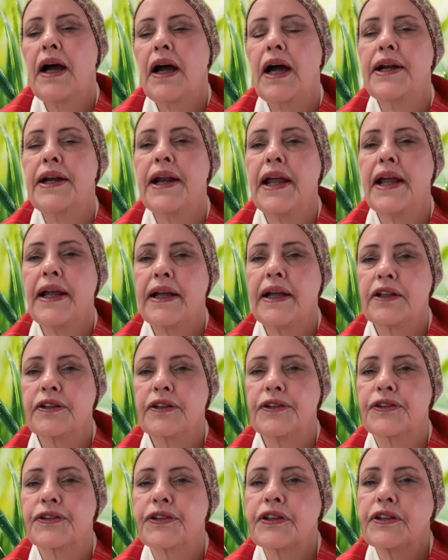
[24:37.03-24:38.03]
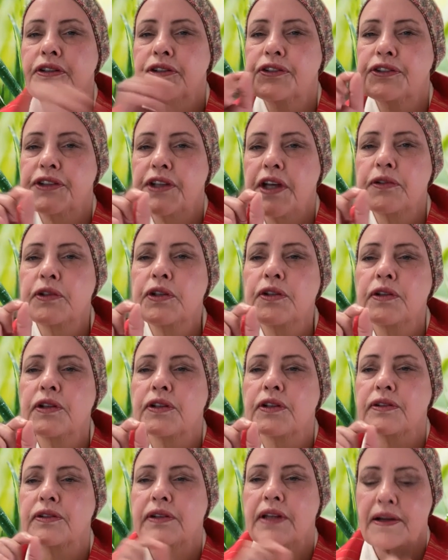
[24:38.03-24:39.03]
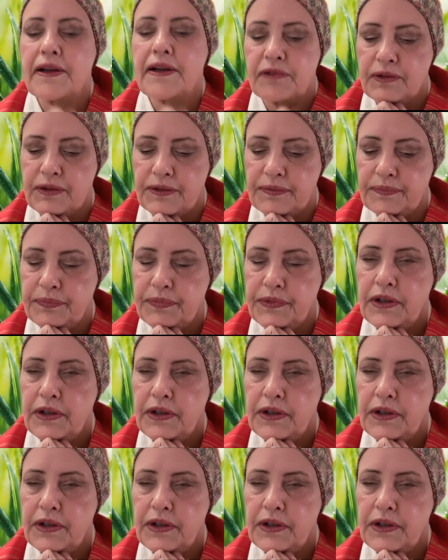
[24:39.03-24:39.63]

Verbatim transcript: an ant's cellular level